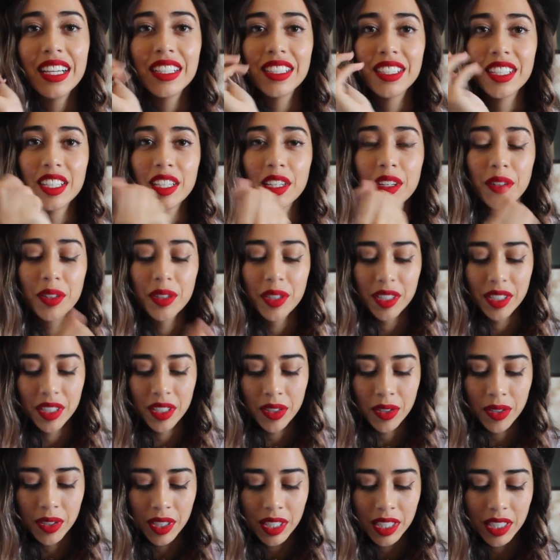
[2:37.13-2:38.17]
So you're gonna order
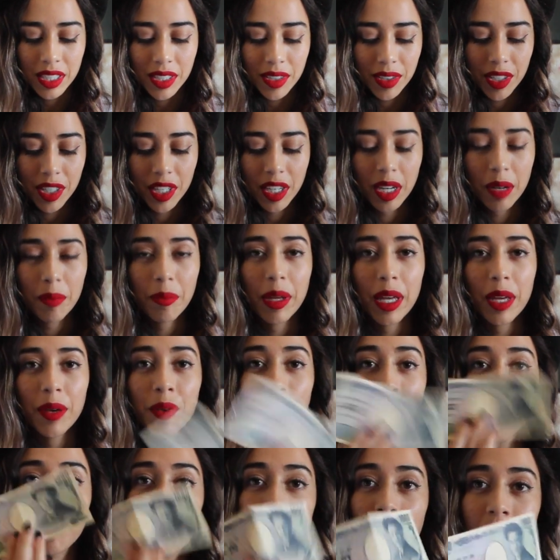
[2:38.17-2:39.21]
coins, or you're gonna pay
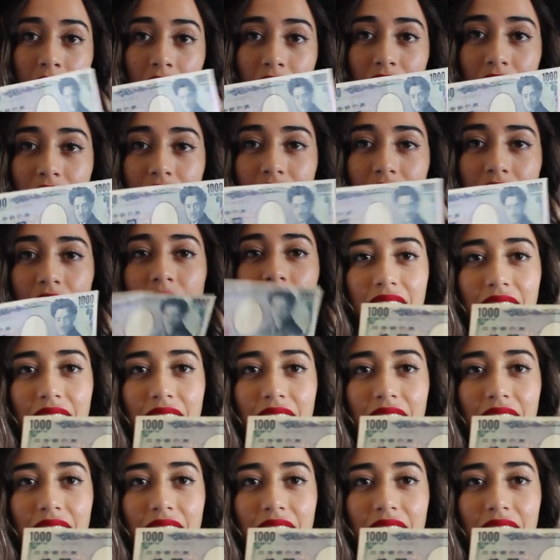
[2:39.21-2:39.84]
with bills.